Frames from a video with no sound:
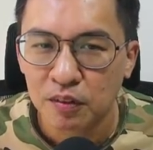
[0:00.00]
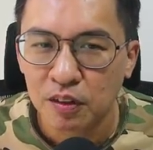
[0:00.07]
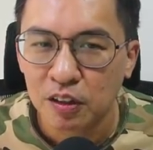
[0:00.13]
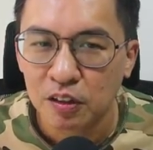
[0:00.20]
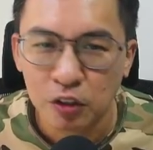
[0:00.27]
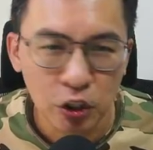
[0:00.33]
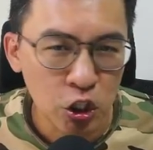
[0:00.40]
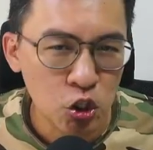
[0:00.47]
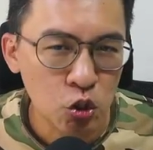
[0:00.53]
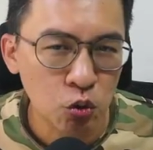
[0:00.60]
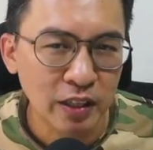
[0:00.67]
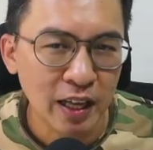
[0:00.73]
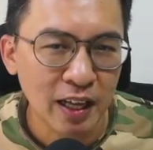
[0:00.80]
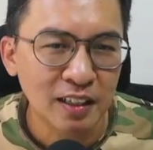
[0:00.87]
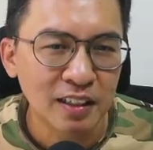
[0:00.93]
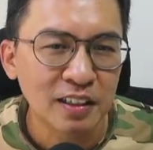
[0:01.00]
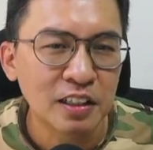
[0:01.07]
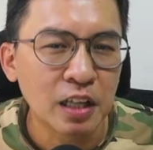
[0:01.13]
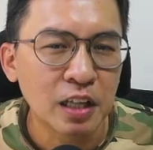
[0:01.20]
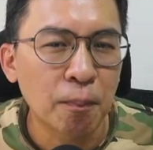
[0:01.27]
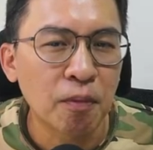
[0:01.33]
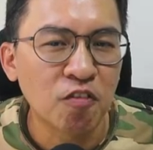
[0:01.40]
This shows that their
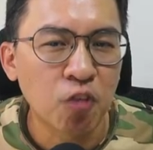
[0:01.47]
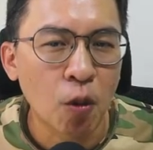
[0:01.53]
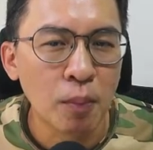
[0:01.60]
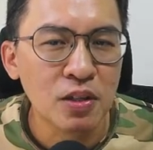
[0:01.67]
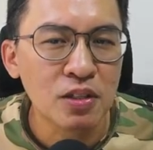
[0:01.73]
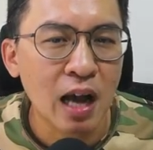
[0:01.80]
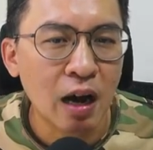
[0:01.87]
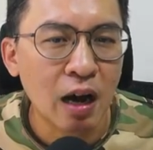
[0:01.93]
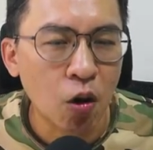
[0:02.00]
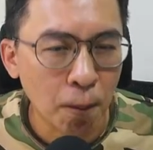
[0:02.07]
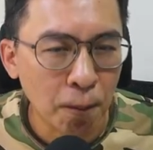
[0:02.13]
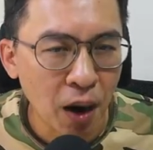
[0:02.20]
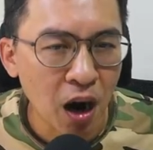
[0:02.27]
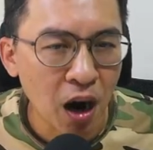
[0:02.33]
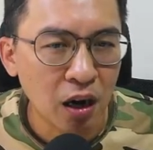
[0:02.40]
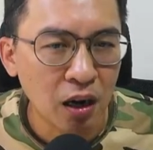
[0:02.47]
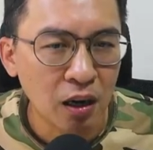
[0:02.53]
performance are on par.